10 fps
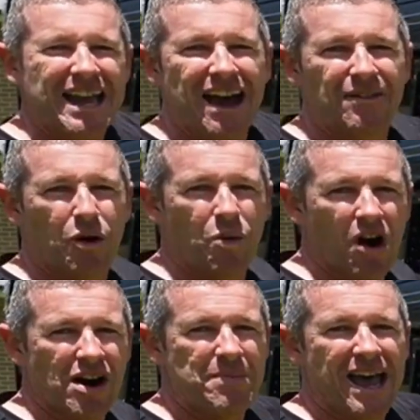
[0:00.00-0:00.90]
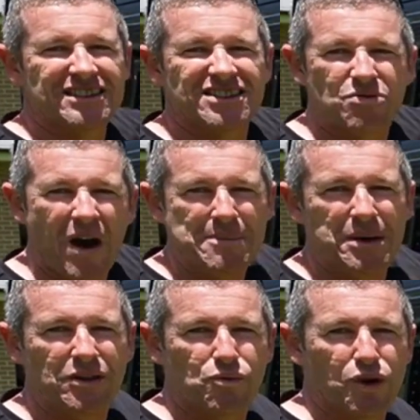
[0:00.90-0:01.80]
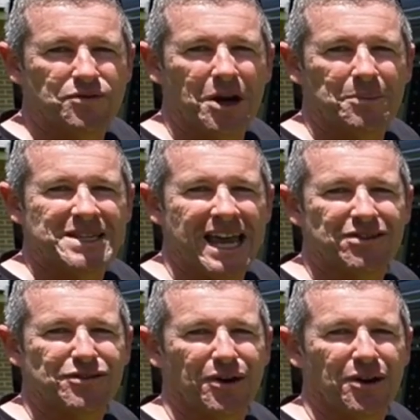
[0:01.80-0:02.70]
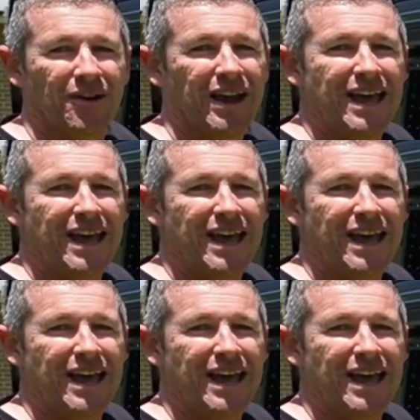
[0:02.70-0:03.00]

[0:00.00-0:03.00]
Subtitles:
having to worry about scraping the rooftop tent through.